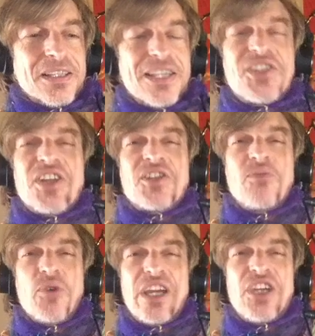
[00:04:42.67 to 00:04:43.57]
Let's get some
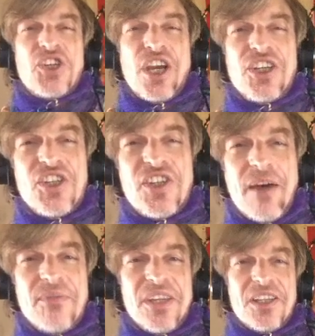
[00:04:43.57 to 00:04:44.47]
more key changes
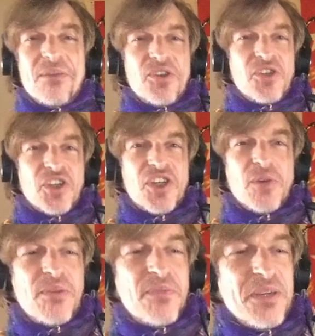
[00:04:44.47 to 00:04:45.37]
happening in our music,
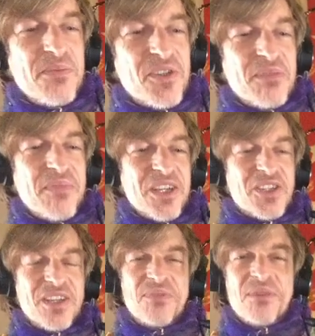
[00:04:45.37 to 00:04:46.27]
shall we peeps? It
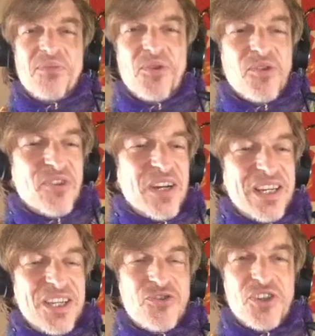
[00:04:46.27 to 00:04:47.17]
makes it a bit more
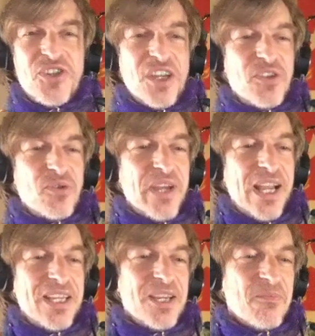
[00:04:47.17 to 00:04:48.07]
interesting and
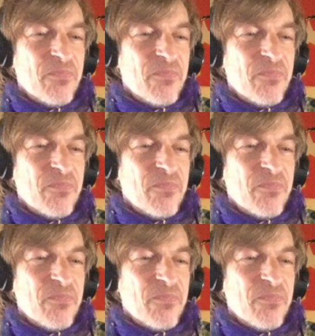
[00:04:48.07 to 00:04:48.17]
organic.